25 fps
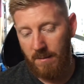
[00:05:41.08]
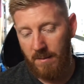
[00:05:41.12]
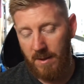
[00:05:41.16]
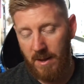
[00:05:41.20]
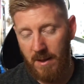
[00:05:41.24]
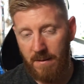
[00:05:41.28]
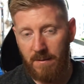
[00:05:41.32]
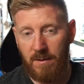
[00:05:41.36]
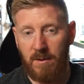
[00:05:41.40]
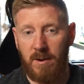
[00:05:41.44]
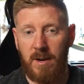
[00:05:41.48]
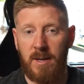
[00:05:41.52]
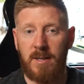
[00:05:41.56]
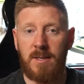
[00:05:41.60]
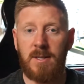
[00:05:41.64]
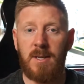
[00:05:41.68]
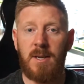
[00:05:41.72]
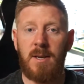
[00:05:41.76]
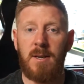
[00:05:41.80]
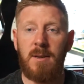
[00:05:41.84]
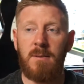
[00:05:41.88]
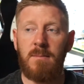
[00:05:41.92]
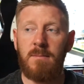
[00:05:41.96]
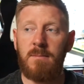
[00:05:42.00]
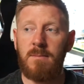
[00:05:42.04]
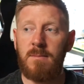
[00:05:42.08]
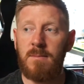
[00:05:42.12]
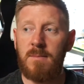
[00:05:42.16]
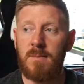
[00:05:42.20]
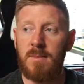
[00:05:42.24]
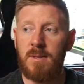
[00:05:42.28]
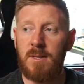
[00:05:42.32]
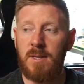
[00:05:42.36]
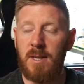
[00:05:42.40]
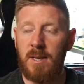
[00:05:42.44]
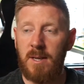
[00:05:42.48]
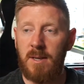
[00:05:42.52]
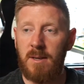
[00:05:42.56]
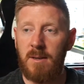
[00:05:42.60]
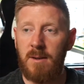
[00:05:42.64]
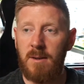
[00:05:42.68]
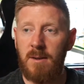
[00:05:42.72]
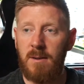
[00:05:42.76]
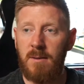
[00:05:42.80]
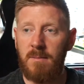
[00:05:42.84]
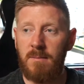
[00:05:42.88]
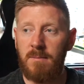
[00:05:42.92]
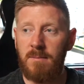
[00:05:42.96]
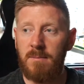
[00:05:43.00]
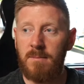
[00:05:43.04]
Have a great day. Take
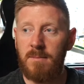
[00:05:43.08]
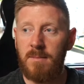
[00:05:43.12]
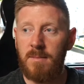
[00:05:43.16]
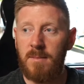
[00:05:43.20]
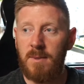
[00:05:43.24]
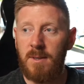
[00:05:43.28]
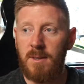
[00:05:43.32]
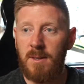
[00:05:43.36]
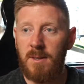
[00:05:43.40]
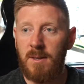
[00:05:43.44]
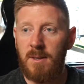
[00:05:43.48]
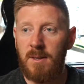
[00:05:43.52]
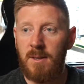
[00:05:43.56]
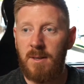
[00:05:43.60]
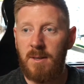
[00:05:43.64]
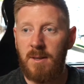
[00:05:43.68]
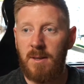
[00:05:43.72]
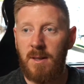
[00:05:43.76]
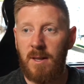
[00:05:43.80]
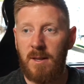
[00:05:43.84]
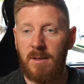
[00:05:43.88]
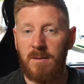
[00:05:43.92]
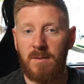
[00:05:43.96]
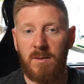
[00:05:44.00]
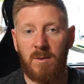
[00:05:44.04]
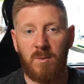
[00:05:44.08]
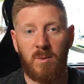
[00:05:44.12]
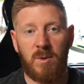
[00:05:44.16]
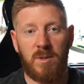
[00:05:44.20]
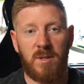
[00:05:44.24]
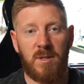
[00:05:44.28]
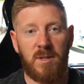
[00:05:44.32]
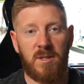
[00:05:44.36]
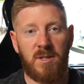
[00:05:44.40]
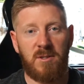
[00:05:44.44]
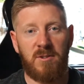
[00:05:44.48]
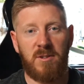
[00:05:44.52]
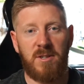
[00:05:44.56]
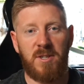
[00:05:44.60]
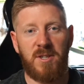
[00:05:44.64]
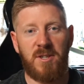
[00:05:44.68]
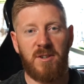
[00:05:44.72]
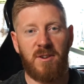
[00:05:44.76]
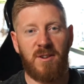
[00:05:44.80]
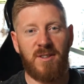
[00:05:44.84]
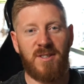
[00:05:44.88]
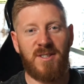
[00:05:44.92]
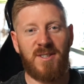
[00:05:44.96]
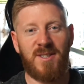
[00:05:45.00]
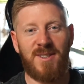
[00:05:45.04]
care. Thanks for watching Street
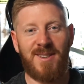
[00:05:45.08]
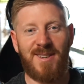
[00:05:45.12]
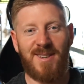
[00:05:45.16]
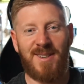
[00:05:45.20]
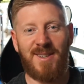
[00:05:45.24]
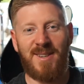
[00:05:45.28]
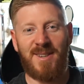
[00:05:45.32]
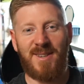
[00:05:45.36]
Shots.